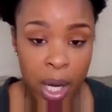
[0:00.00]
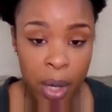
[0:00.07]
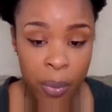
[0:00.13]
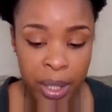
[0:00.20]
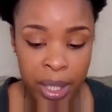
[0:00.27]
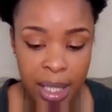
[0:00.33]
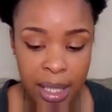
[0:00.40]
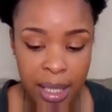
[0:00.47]

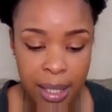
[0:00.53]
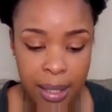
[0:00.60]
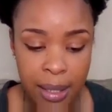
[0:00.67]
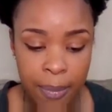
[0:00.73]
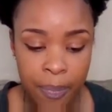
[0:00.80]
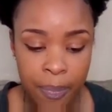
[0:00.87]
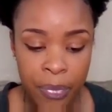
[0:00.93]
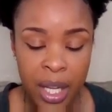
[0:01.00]

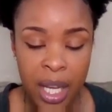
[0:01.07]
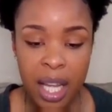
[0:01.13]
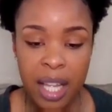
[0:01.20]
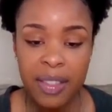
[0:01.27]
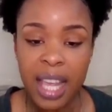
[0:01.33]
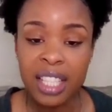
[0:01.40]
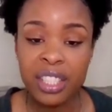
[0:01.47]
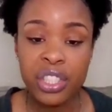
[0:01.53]
waywardness,
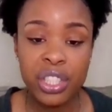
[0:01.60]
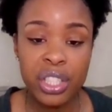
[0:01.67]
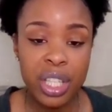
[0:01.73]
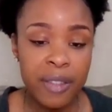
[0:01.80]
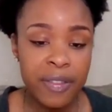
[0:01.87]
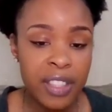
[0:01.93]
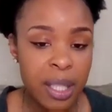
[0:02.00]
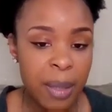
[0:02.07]
that
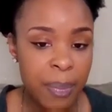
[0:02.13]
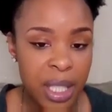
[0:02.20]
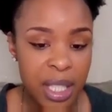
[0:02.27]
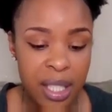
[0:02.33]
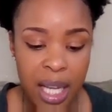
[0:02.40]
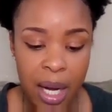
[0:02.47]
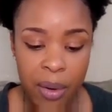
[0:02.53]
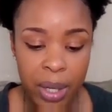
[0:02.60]
shifts the
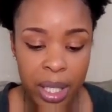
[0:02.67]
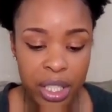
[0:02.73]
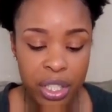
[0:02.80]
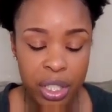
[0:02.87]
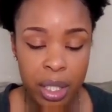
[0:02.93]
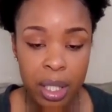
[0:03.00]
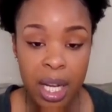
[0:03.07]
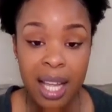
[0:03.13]

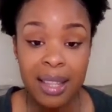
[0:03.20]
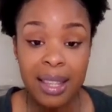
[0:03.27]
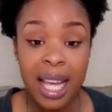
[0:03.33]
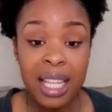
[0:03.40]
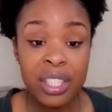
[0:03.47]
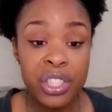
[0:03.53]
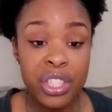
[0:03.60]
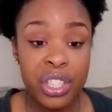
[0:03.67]
misdirection,
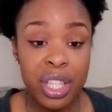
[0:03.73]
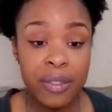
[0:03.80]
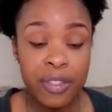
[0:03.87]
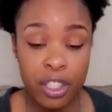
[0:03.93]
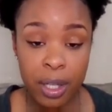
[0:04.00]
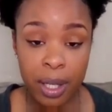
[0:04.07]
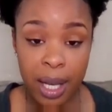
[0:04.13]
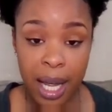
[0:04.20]
that
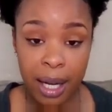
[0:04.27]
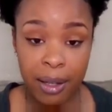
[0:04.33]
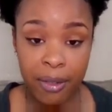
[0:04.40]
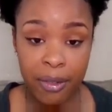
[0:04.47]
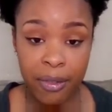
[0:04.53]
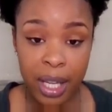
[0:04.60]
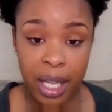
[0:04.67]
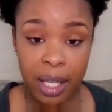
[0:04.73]
shifts your lack
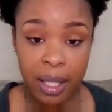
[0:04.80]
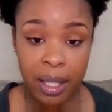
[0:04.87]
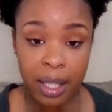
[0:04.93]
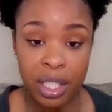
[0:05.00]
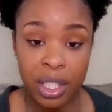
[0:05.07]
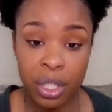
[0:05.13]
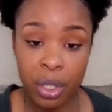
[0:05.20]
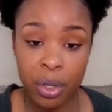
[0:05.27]
of faith
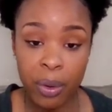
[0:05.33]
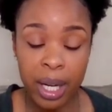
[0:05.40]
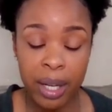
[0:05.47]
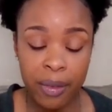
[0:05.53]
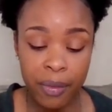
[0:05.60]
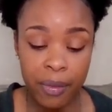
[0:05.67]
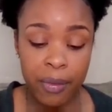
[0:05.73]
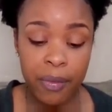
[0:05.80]
unto
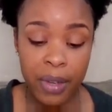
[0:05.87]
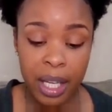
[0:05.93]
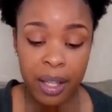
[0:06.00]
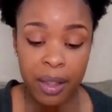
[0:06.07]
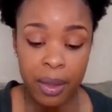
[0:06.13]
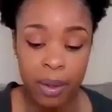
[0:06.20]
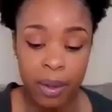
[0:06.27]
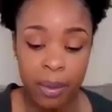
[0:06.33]
great
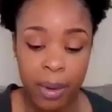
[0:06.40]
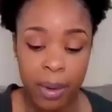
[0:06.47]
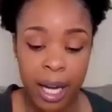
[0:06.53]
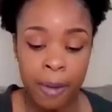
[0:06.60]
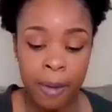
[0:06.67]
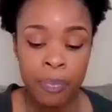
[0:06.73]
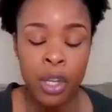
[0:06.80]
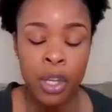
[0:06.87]
faith,
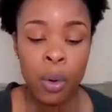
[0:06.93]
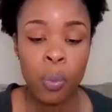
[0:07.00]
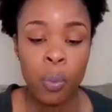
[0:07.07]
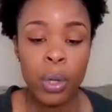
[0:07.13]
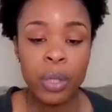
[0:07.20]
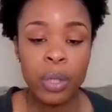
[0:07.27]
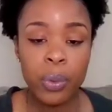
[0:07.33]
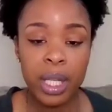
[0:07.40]
right?
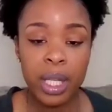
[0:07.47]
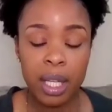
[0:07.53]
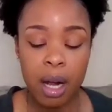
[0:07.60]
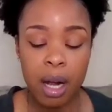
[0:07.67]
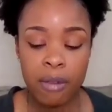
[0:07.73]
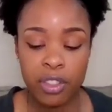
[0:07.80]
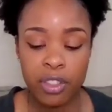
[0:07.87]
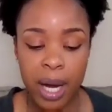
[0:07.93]
When we get
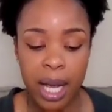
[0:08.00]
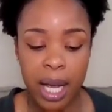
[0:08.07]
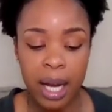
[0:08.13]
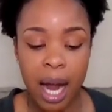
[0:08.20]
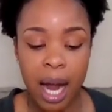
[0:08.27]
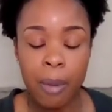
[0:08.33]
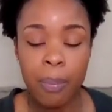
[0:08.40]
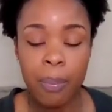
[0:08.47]
off track,
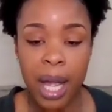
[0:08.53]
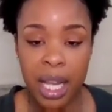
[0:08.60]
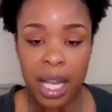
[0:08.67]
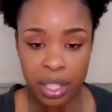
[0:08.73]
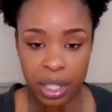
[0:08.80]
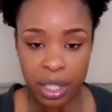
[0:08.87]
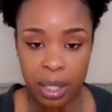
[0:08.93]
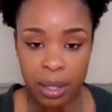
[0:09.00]
our
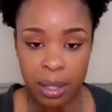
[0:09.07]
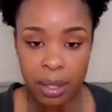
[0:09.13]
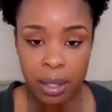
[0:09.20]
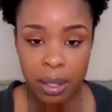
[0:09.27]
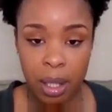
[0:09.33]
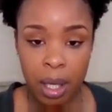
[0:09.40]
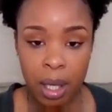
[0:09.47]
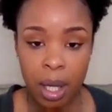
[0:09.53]

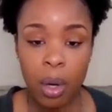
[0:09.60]
patience